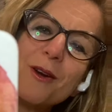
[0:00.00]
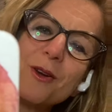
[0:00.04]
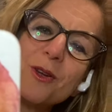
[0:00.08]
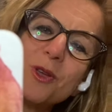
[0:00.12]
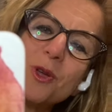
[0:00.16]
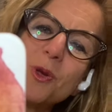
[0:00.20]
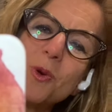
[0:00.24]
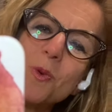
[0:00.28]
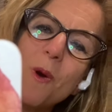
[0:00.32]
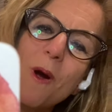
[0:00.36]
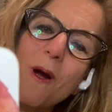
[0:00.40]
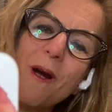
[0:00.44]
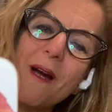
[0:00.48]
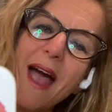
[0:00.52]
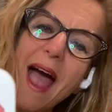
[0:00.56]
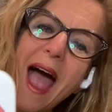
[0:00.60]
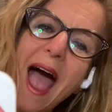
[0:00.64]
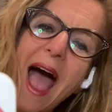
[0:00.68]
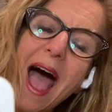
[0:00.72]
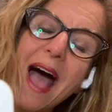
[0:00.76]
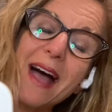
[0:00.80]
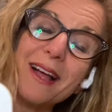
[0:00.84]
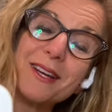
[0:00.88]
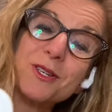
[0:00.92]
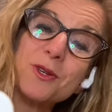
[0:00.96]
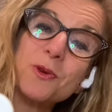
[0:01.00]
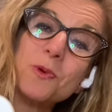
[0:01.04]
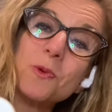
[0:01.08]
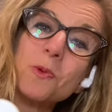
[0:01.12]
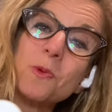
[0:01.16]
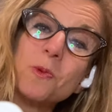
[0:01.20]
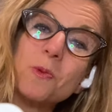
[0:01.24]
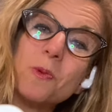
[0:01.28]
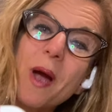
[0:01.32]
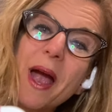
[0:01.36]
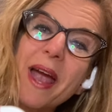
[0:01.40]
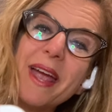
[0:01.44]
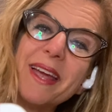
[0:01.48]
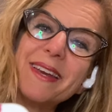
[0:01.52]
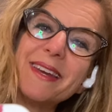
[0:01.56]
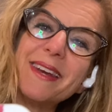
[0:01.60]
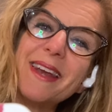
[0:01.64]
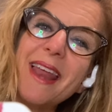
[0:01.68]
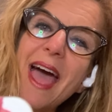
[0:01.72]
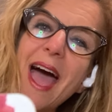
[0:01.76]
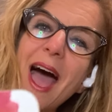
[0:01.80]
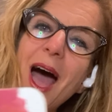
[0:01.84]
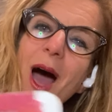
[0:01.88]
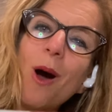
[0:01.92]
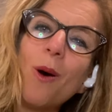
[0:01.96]
you are at right
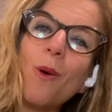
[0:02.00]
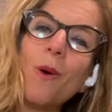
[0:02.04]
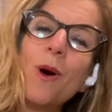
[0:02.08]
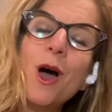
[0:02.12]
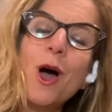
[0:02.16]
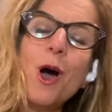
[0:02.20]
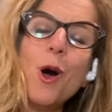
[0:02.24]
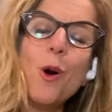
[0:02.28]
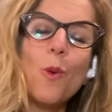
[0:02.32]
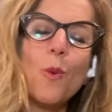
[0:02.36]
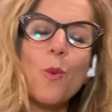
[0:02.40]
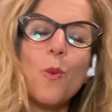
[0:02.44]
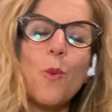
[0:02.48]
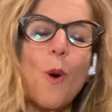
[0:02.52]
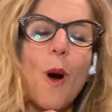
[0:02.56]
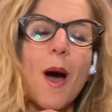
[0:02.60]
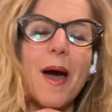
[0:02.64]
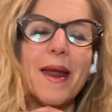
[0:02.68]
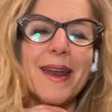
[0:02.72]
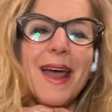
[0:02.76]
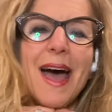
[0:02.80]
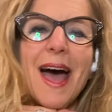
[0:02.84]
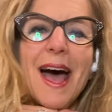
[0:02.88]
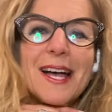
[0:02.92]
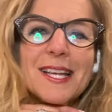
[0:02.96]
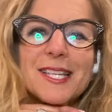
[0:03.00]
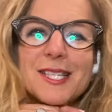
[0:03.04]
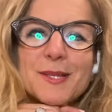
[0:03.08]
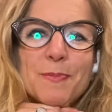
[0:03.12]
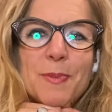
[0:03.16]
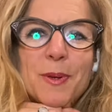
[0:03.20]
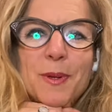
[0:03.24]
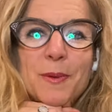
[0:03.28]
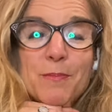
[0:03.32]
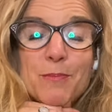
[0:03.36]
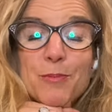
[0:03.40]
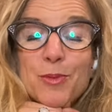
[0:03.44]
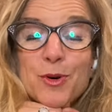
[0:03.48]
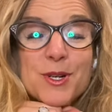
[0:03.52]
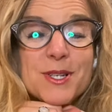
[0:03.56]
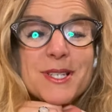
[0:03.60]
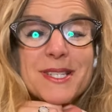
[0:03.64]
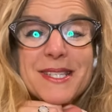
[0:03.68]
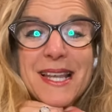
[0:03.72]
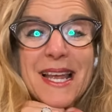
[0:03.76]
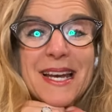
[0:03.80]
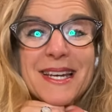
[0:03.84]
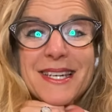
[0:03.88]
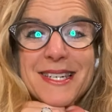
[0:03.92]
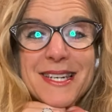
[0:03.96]
now, what has been
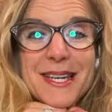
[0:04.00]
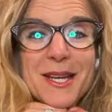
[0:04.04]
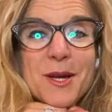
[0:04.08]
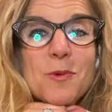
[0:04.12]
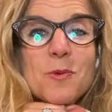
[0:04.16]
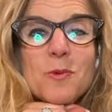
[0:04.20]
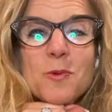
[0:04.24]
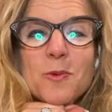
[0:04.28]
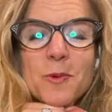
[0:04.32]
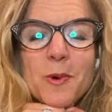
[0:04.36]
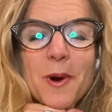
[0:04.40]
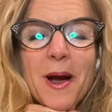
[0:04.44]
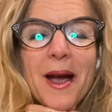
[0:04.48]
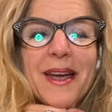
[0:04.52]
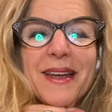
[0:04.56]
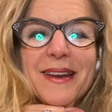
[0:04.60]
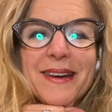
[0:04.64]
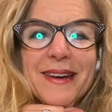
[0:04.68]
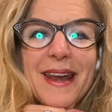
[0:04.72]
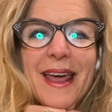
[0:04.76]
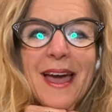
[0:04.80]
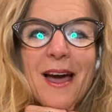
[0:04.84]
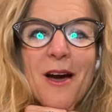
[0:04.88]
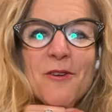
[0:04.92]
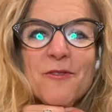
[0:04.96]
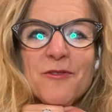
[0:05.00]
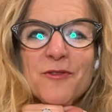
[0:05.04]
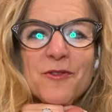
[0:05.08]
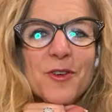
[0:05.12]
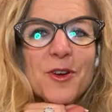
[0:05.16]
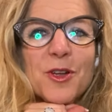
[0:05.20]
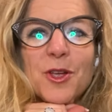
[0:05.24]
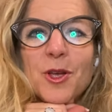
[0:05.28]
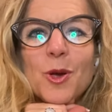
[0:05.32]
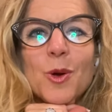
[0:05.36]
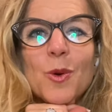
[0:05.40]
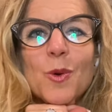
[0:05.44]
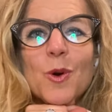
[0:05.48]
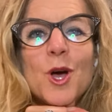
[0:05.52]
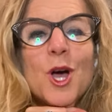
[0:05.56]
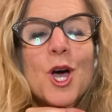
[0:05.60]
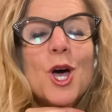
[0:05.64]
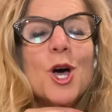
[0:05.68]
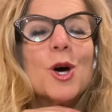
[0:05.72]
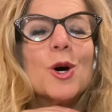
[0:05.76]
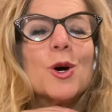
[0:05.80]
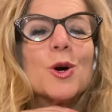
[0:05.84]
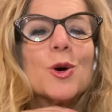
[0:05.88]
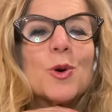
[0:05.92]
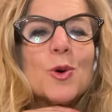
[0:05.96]
presenting right now for you.
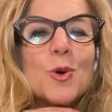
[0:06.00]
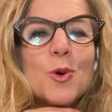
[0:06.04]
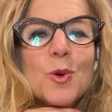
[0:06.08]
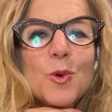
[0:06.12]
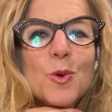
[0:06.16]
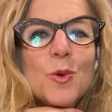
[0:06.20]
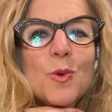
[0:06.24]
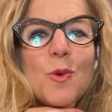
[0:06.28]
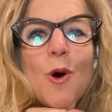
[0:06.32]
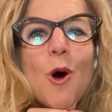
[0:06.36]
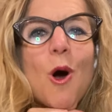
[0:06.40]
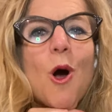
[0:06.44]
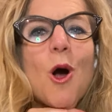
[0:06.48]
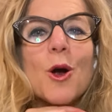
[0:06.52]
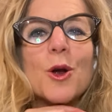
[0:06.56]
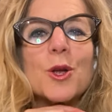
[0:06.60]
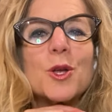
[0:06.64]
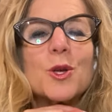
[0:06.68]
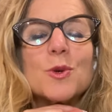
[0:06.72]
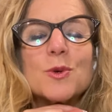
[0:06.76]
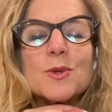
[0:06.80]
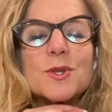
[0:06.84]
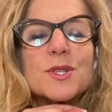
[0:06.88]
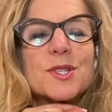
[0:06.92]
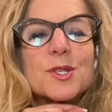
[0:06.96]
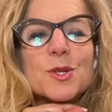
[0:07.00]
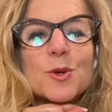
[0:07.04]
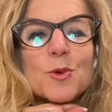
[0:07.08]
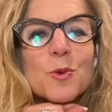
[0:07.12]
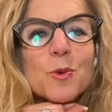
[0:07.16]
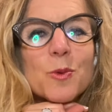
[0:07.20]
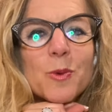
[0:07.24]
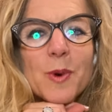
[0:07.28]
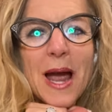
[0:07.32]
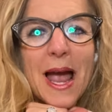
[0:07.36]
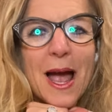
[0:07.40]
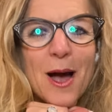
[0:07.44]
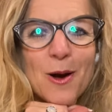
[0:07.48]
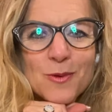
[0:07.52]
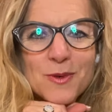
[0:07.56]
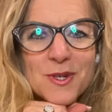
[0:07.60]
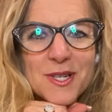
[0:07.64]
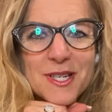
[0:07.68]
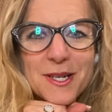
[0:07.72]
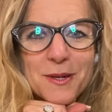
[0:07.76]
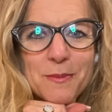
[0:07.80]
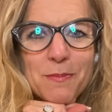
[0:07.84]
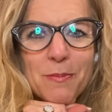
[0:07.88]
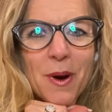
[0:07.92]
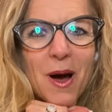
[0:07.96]
Who are you
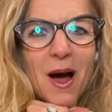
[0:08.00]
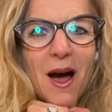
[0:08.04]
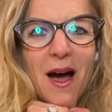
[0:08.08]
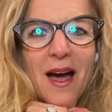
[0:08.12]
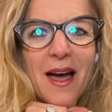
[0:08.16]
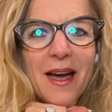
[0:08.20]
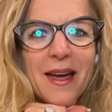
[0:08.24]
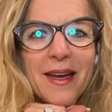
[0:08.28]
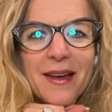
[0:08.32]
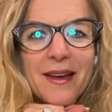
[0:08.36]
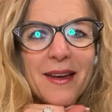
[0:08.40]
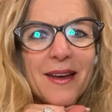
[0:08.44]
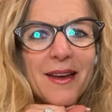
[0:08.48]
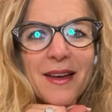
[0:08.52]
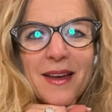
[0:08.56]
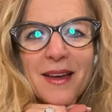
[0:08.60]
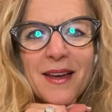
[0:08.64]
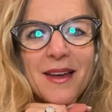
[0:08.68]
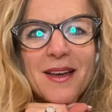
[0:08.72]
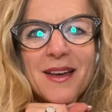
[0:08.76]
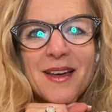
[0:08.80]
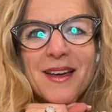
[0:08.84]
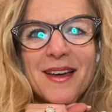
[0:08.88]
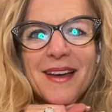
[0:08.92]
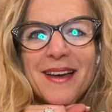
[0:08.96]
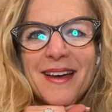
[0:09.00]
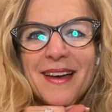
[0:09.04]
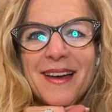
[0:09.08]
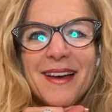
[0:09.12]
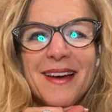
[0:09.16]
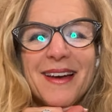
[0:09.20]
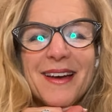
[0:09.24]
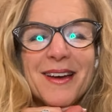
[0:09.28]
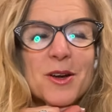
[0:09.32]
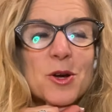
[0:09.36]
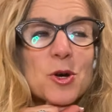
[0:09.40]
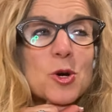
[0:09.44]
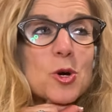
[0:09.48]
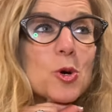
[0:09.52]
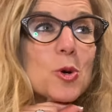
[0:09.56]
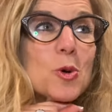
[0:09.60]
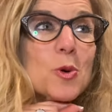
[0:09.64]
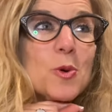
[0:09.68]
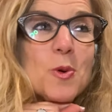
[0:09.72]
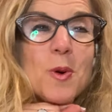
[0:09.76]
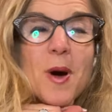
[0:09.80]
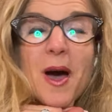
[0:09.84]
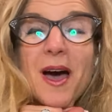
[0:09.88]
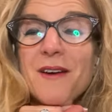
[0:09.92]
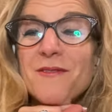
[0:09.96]
surrounded by?
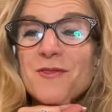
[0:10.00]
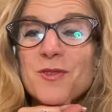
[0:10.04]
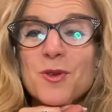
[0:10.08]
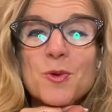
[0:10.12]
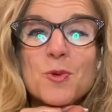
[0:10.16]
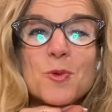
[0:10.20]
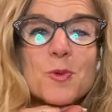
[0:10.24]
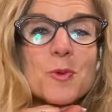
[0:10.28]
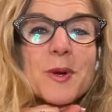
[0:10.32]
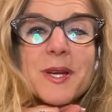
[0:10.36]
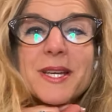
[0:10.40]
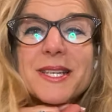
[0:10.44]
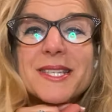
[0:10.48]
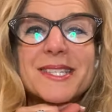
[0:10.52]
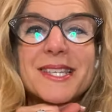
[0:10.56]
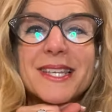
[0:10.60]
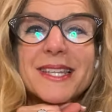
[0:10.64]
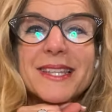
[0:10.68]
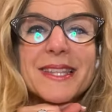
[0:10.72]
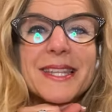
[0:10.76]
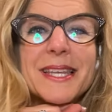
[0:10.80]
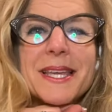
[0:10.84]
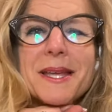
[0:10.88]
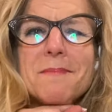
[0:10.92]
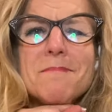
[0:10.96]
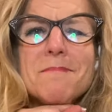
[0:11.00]
Who have you recently